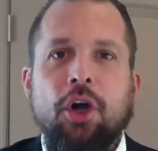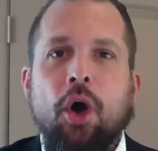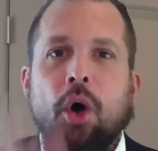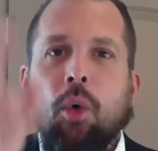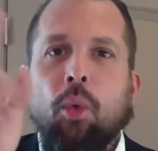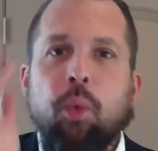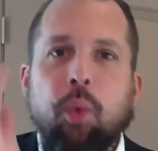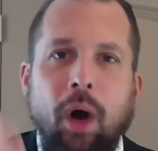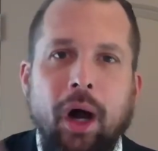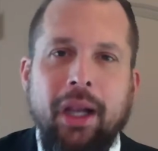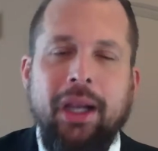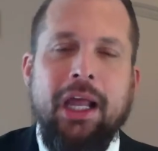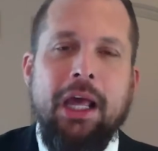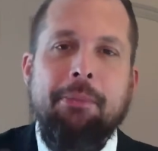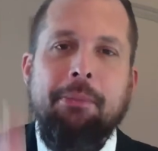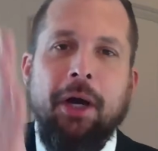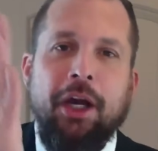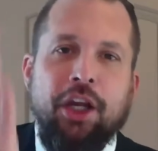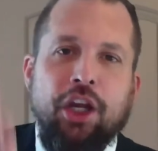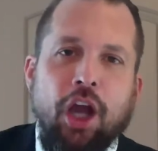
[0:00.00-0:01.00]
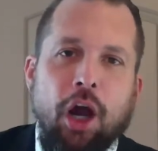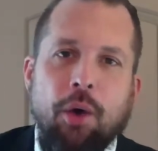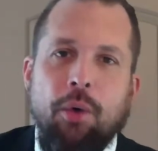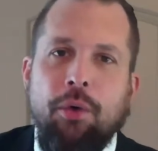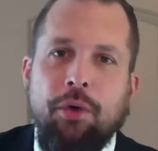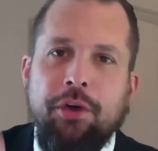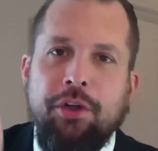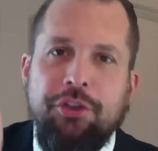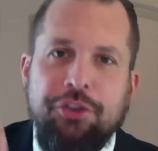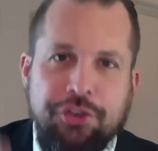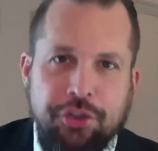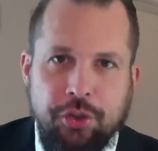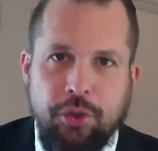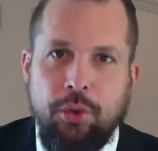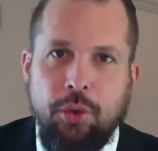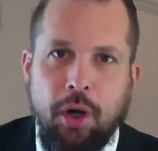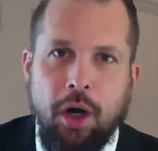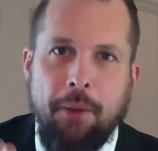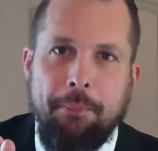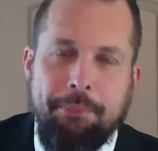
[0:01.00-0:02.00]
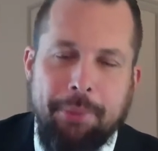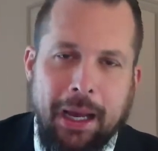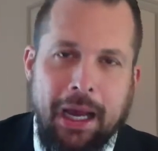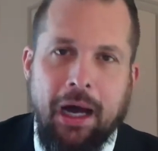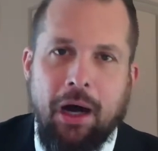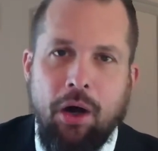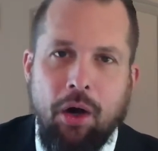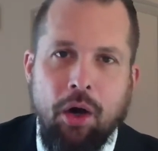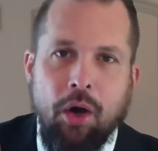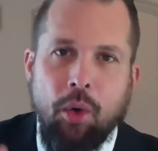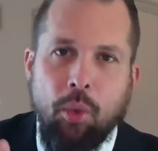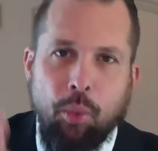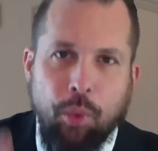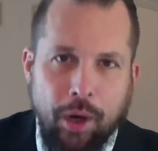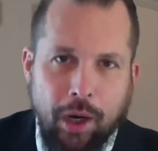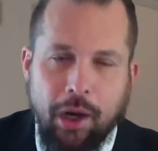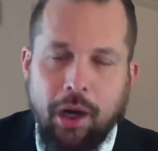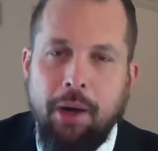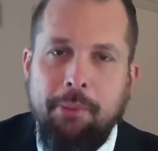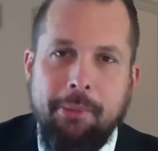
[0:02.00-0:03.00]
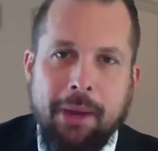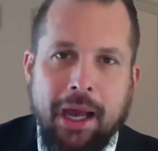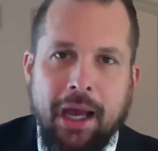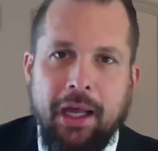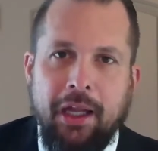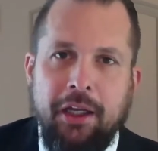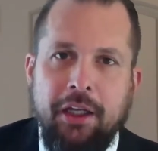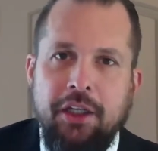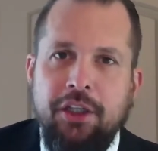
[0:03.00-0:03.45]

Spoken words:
what am I going to do about where I'm at